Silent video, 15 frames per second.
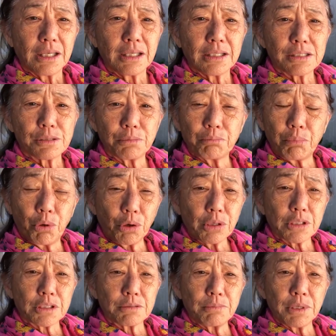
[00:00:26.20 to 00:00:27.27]
It is
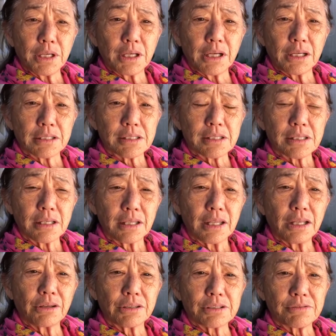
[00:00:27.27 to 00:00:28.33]
important because
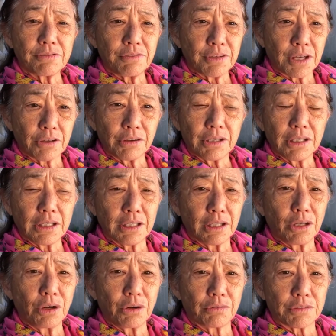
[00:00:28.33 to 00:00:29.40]
there is very
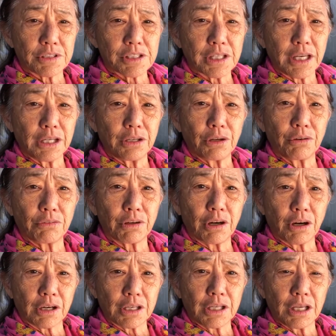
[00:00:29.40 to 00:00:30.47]
little oversight over
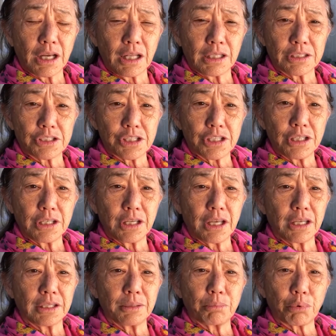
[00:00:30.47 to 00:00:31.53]
archaeology
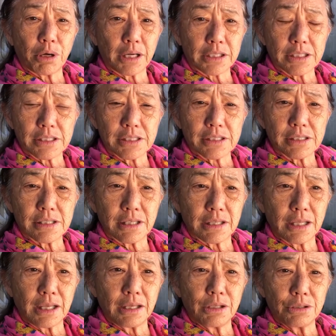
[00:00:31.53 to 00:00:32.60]
and the practices that
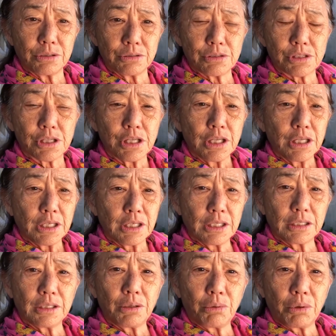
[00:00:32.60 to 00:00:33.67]
they use
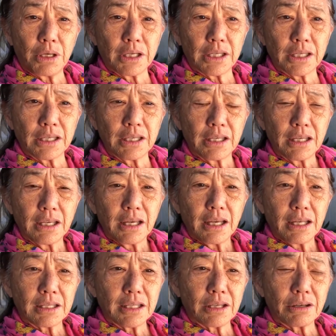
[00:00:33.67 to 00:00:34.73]
in Hawaii.
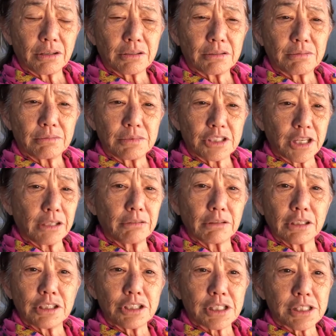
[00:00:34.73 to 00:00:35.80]
And they are
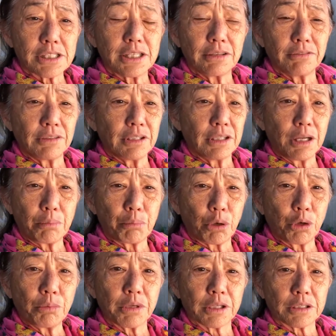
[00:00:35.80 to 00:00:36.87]
generally just given a
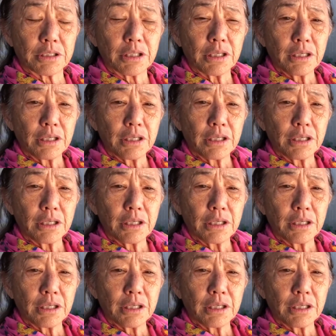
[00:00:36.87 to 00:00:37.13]
permit.